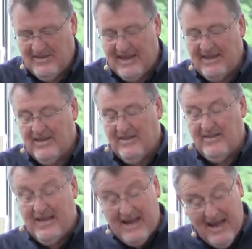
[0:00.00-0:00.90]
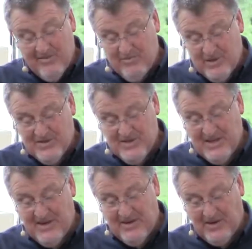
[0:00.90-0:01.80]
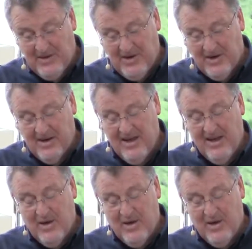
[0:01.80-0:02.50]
that they have mercy on her,